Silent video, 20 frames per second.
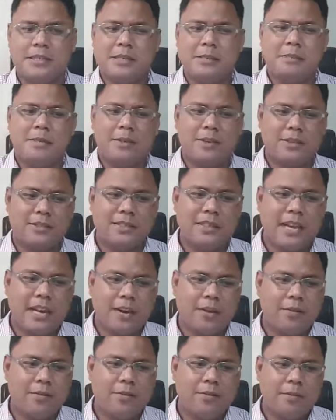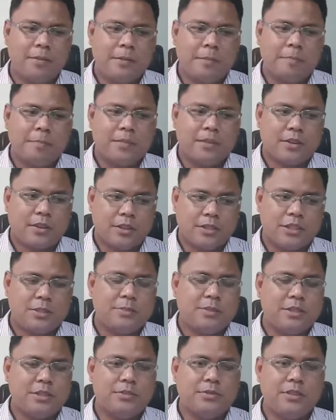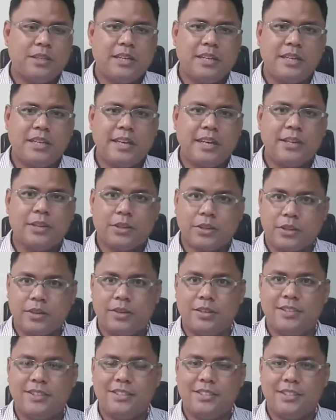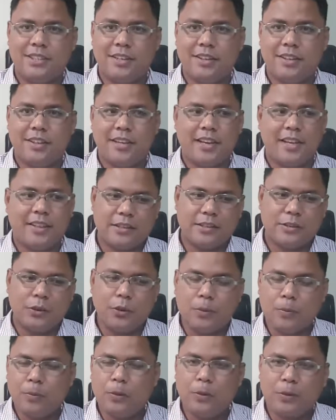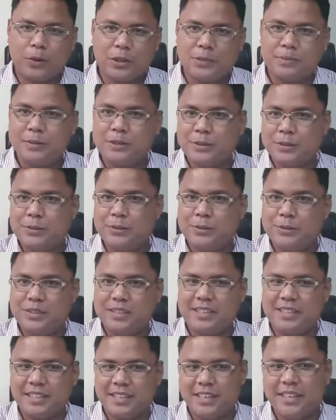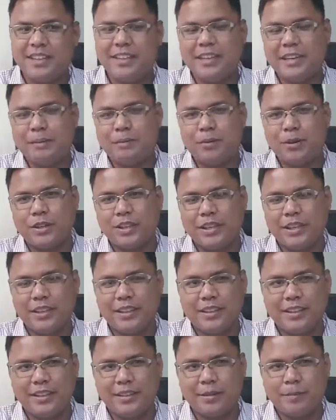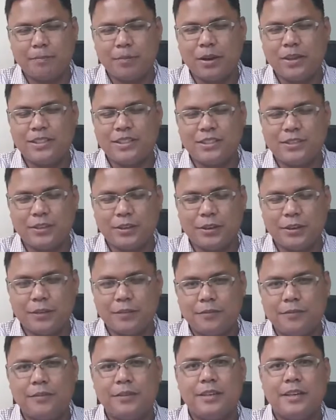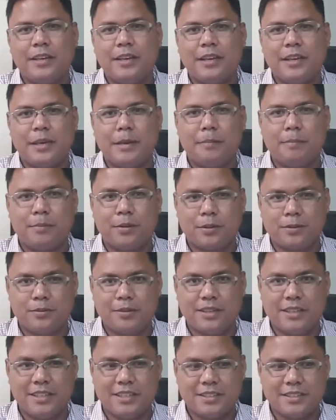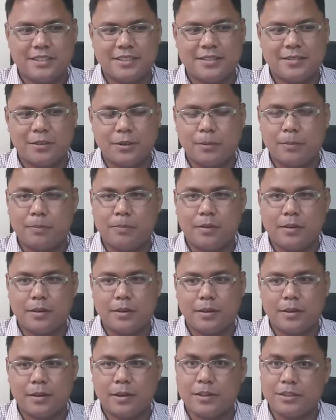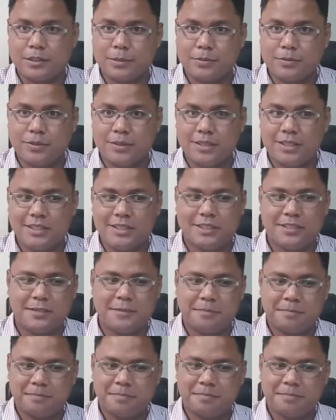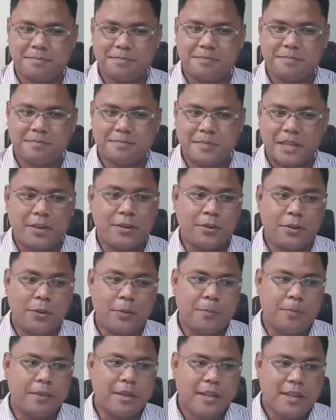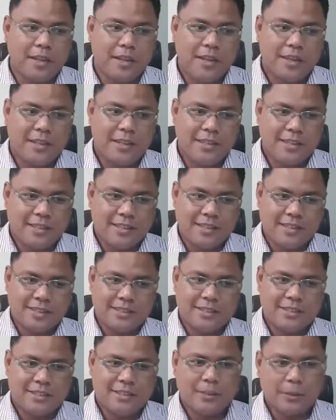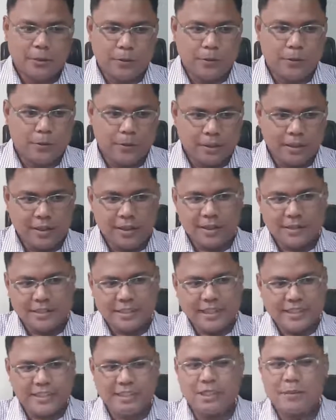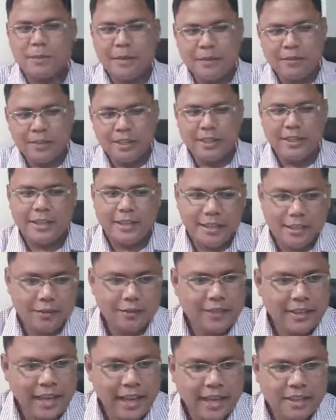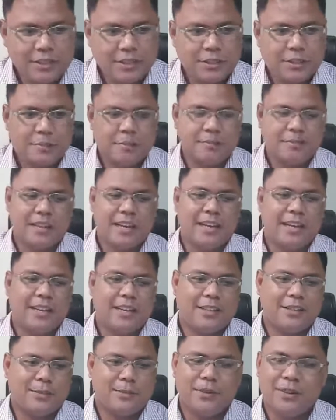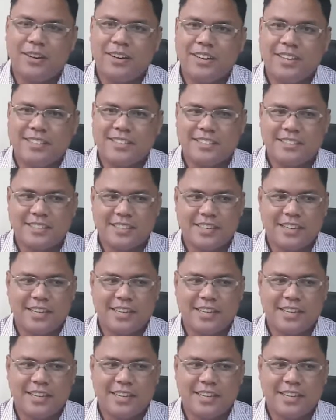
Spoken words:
Because now Customs is really encouraging that no brokers be used in the process of import release or customs release. I don't know. So that's just my little reaction. To be honest,